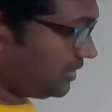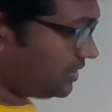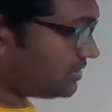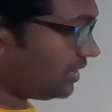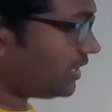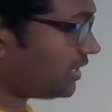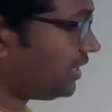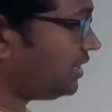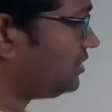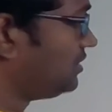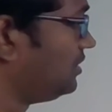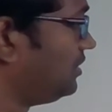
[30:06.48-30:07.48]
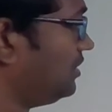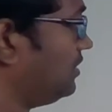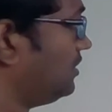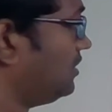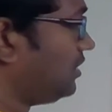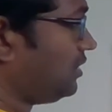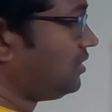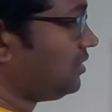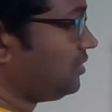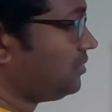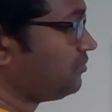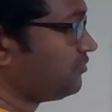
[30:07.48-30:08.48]
we'll start again.
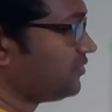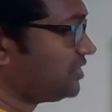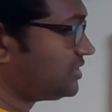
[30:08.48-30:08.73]
We